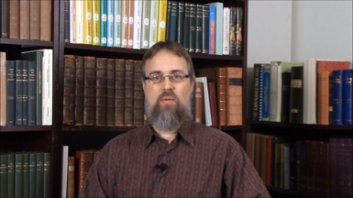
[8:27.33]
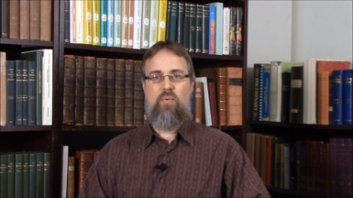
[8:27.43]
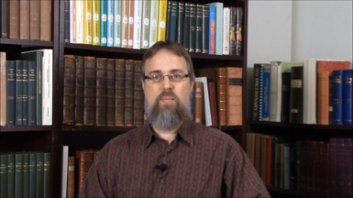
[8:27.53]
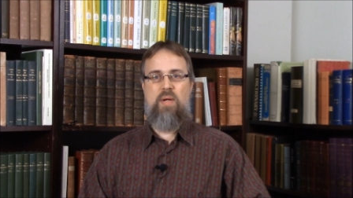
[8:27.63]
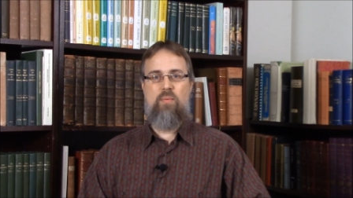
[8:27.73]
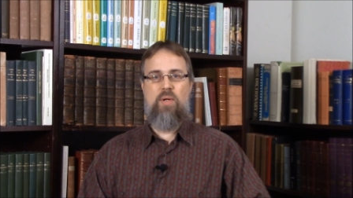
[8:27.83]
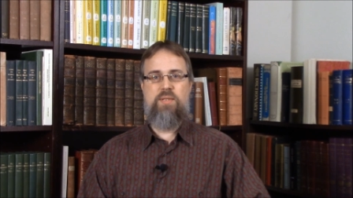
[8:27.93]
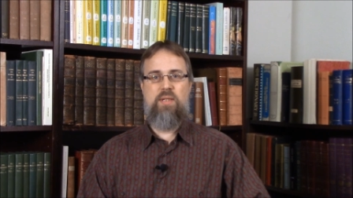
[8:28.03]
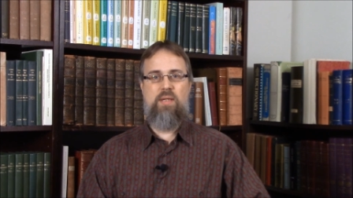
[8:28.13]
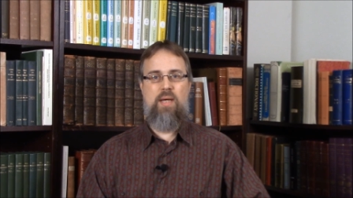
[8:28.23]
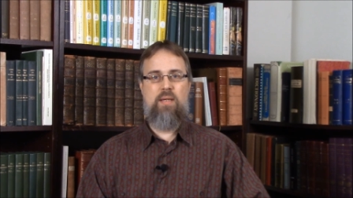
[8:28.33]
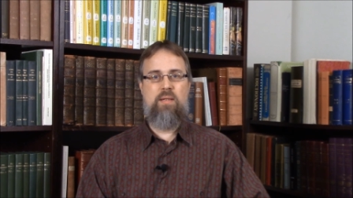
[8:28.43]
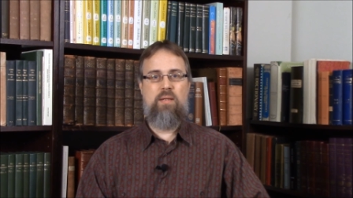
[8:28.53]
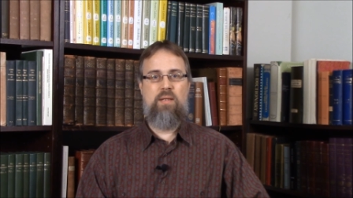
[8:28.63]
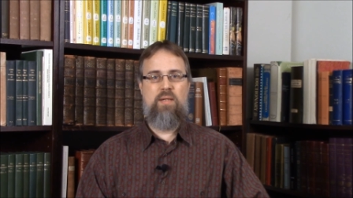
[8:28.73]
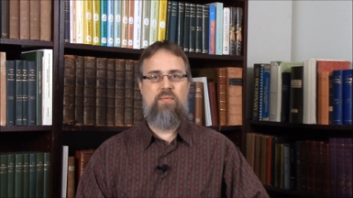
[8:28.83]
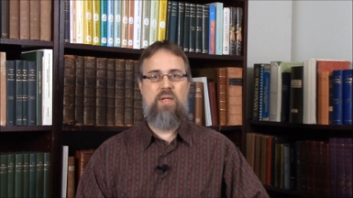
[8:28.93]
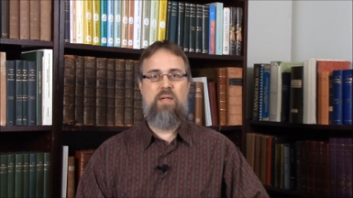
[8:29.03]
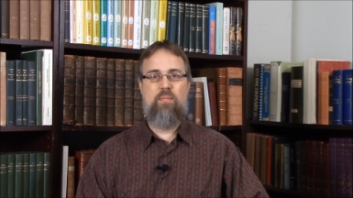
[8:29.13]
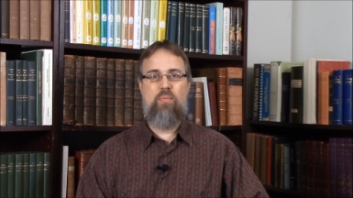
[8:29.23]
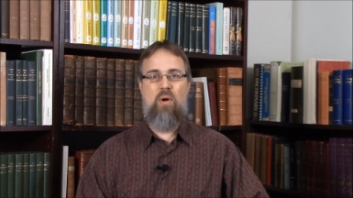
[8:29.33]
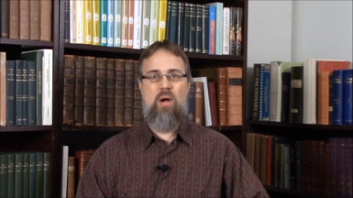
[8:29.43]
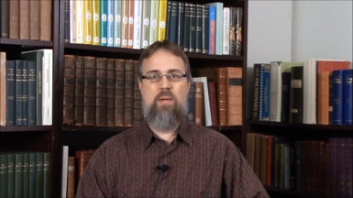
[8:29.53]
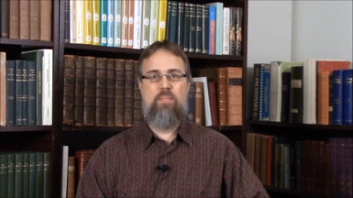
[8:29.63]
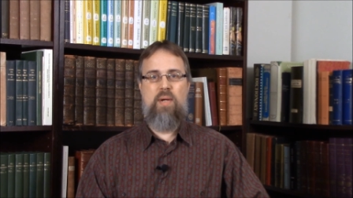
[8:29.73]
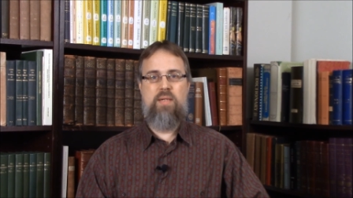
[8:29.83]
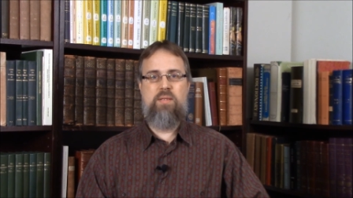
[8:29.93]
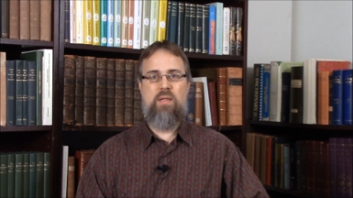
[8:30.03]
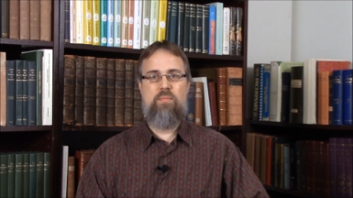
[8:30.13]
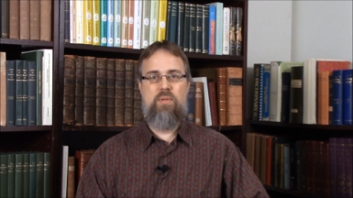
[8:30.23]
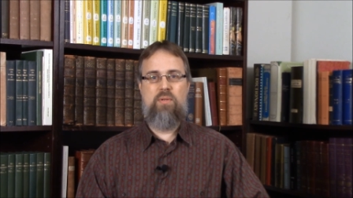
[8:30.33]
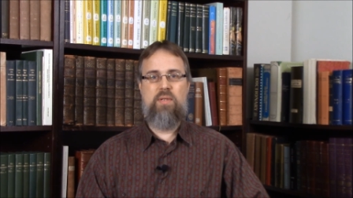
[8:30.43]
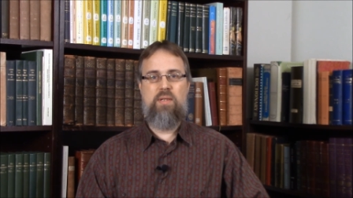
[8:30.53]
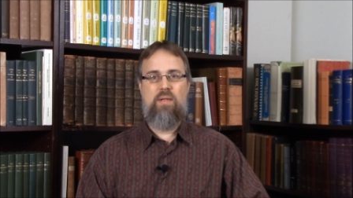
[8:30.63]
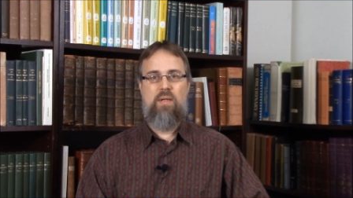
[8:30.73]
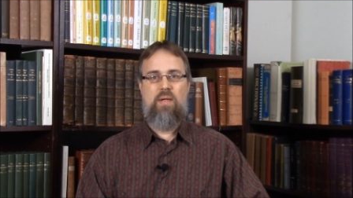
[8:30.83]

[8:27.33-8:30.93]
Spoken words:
We may once again live in a broad-based community